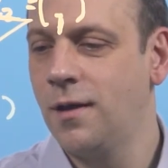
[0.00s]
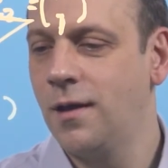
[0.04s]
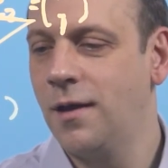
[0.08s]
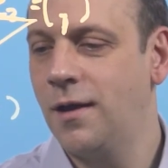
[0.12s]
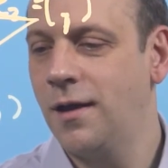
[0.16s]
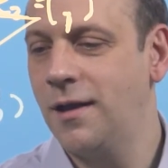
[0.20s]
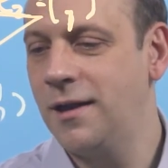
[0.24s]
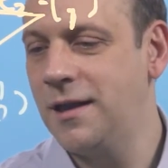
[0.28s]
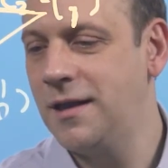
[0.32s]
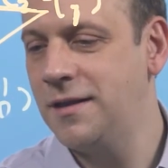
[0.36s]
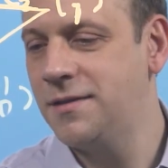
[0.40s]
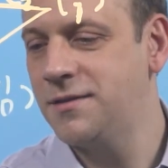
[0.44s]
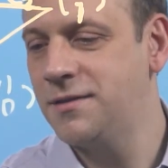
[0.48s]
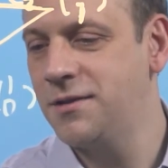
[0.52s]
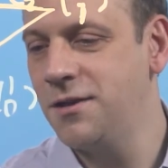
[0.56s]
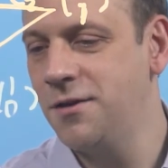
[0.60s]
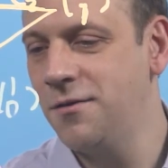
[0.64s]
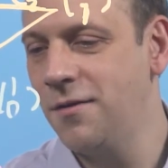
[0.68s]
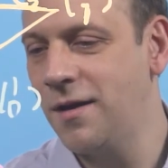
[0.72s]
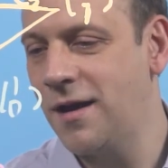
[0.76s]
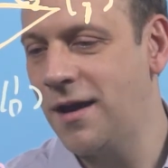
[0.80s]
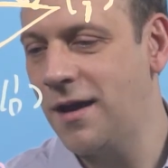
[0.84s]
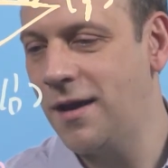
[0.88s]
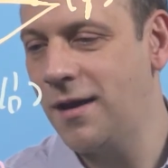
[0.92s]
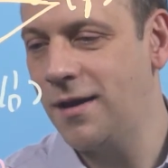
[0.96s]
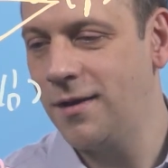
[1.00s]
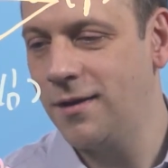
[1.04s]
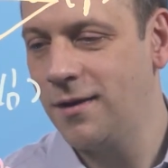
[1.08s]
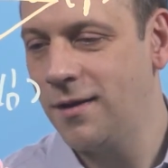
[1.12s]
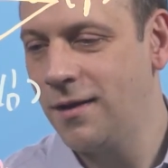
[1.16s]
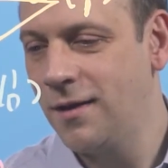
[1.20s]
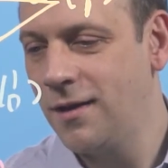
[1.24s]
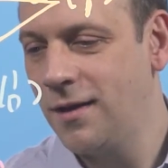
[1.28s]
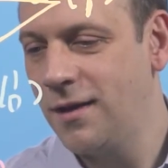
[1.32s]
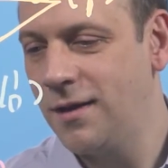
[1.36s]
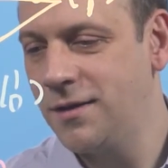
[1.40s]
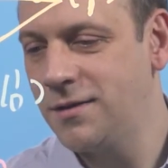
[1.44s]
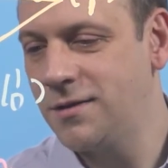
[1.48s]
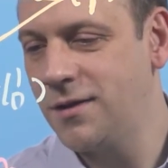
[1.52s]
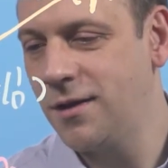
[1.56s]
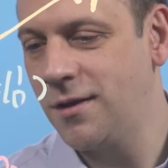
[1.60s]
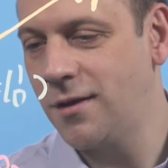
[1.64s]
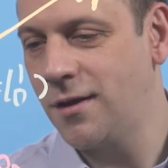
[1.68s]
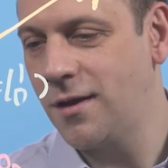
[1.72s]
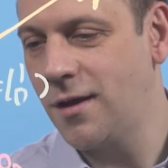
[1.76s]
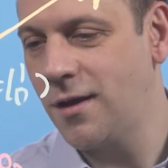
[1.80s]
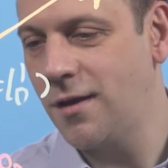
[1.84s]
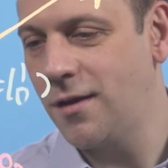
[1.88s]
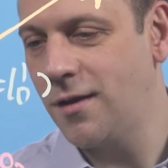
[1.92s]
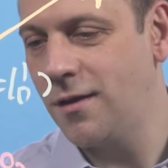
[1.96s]
And E2 hat is going to
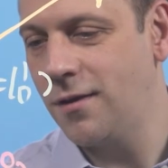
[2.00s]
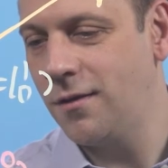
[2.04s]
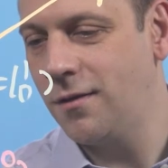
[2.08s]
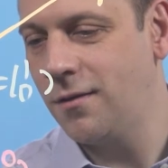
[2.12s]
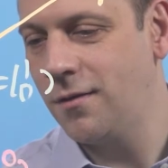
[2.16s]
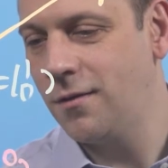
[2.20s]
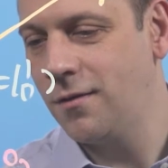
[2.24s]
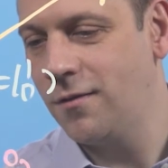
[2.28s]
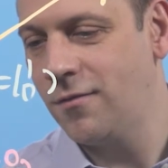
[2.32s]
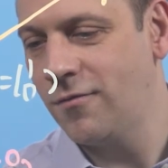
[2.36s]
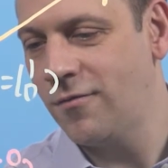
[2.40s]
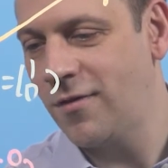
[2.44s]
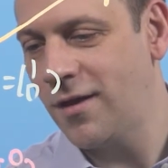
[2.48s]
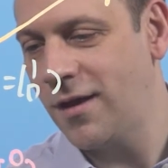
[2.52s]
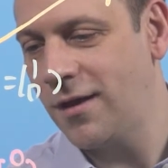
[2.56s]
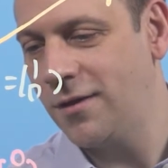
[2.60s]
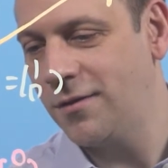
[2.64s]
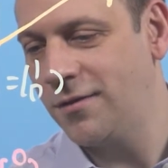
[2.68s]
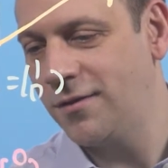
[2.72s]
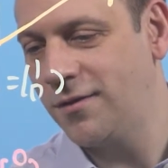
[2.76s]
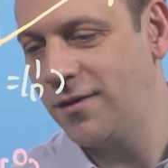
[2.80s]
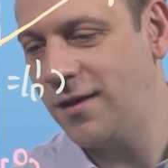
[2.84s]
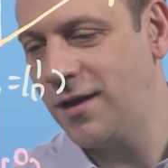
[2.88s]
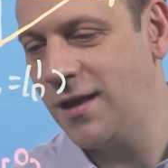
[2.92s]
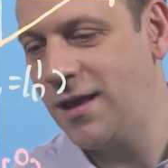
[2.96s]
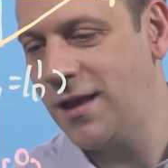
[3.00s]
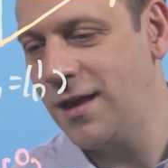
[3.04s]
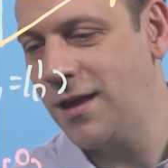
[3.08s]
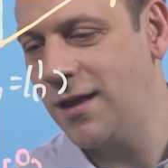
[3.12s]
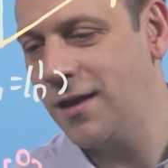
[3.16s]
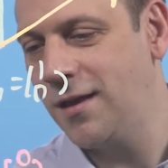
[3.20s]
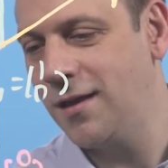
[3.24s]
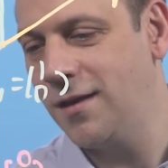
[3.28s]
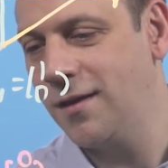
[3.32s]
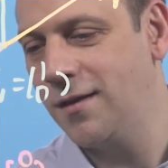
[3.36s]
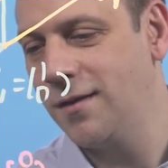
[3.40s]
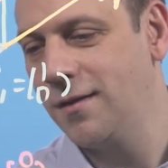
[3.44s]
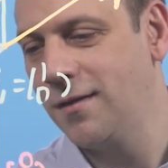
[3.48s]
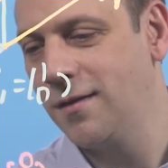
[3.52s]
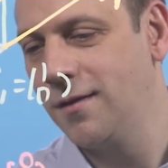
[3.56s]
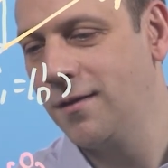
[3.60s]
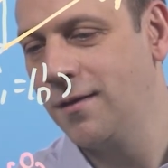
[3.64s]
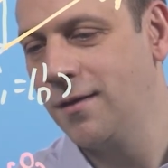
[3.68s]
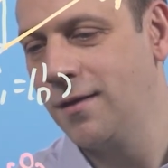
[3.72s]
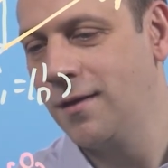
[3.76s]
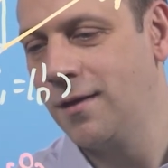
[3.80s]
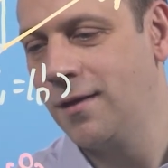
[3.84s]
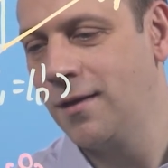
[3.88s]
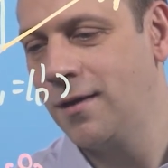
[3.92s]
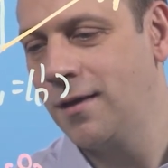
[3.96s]
go round to here,
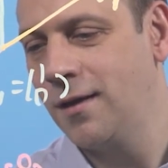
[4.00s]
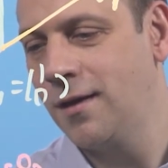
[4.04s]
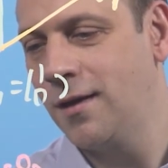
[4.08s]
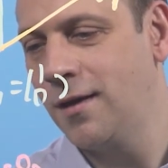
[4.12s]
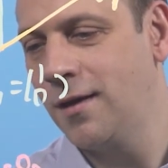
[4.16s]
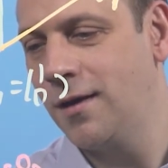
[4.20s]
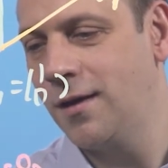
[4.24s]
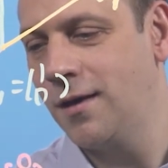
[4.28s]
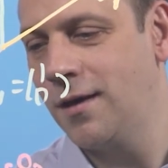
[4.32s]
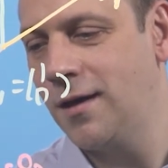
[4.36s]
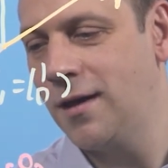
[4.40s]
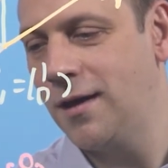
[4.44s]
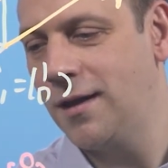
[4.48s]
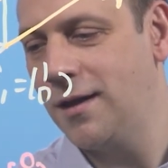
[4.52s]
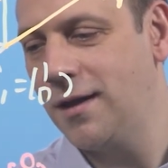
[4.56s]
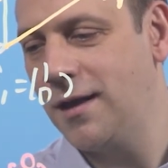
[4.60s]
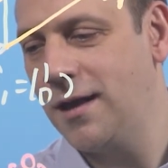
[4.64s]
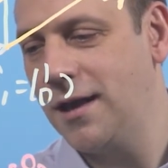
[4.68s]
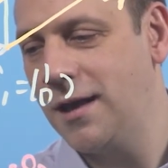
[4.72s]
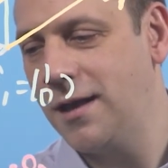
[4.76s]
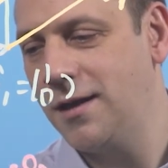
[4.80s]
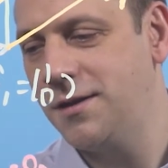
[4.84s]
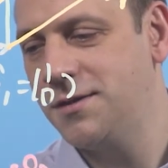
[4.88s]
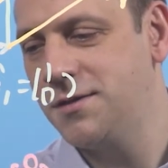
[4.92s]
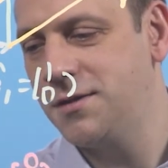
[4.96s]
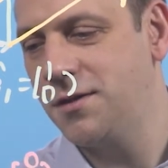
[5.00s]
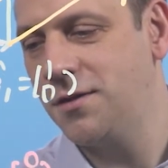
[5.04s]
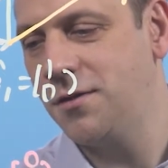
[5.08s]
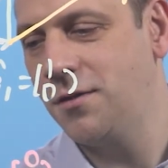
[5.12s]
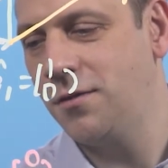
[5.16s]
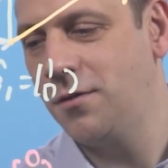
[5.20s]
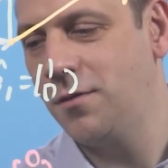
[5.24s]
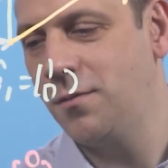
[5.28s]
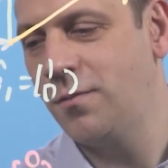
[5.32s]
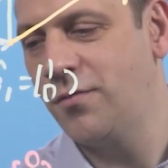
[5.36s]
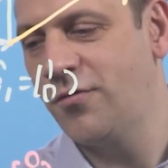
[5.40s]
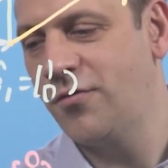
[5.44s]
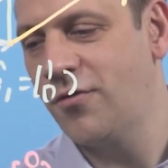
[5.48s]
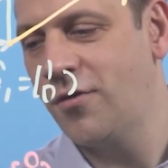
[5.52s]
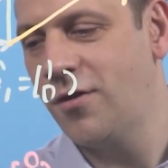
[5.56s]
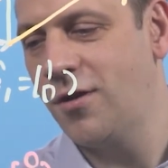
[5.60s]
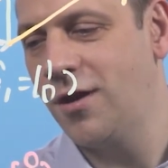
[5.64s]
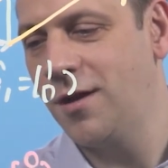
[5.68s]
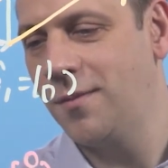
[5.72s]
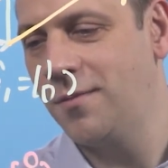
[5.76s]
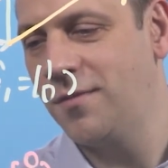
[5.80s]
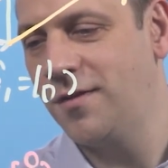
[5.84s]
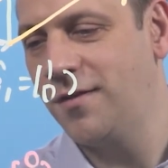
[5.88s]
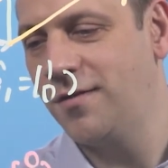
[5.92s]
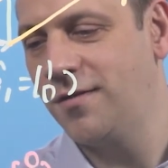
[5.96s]
and E2
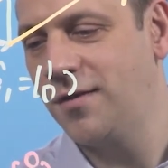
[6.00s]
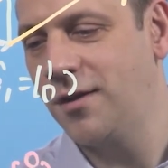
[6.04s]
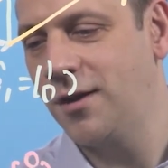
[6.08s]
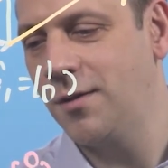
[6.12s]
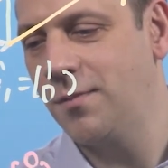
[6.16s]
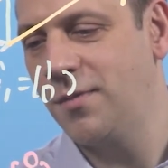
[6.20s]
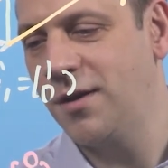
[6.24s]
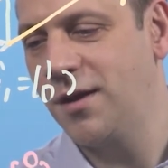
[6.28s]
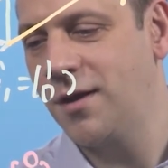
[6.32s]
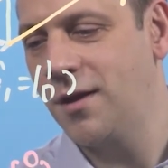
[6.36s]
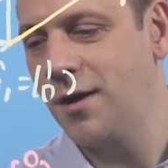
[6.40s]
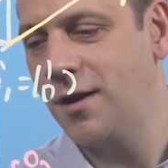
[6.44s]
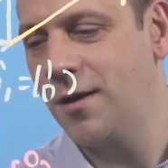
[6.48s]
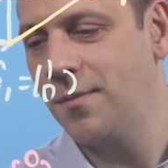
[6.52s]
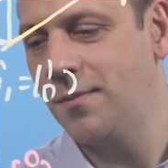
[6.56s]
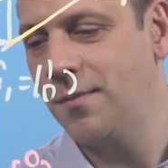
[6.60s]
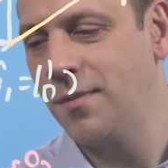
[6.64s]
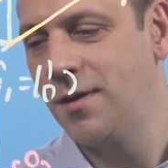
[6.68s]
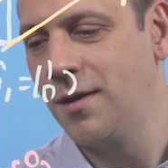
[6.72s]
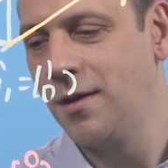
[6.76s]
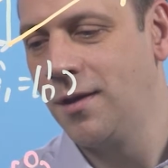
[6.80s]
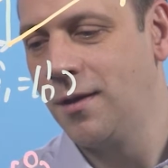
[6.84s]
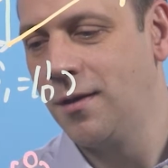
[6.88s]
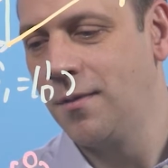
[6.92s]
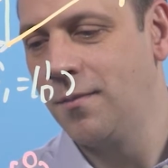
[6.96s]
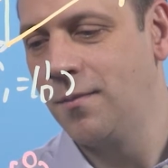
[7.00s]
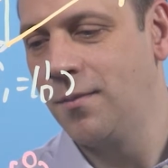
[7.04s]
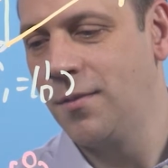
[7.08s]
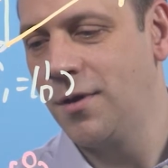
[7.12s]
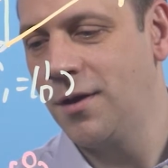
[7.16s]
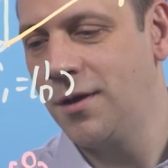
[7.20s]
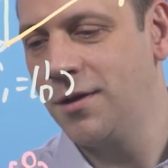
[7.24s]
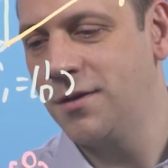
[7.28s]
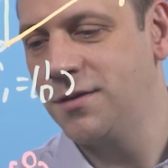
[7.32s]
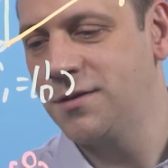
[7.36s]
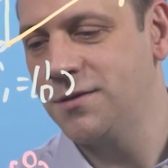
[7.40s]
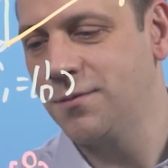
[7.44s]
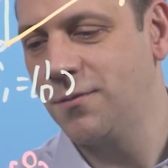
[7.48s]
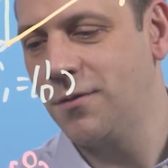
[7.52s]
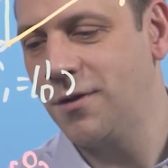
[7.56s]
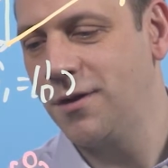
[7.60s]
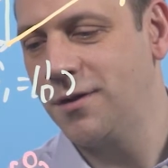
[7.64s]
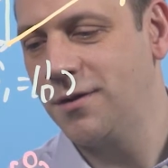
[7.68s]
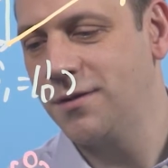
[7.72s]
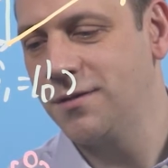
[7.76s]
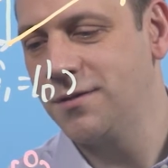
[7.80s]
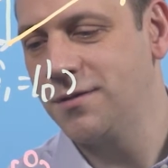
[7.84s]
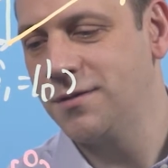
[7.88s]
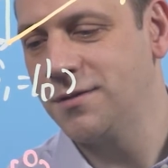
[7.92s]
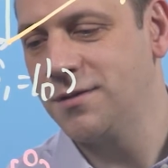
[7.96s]
primed is going to become minus
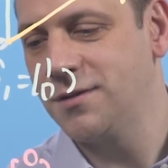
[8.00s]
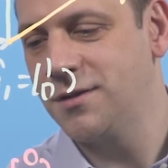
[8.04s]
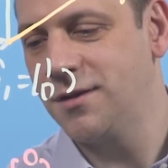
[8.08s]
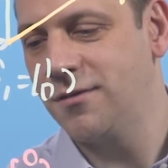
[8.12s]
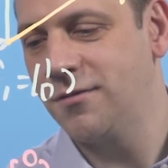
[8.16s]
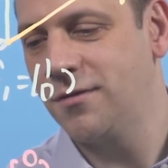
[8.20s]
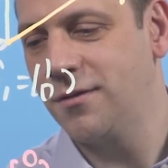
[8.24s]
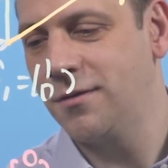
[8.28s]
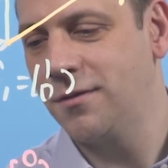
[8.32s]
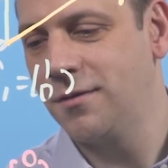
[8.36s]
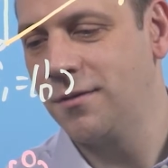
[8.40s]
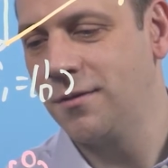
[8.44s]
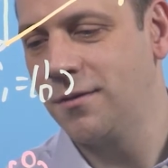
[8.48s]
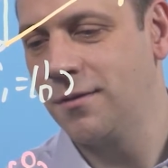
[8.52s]
1, 0.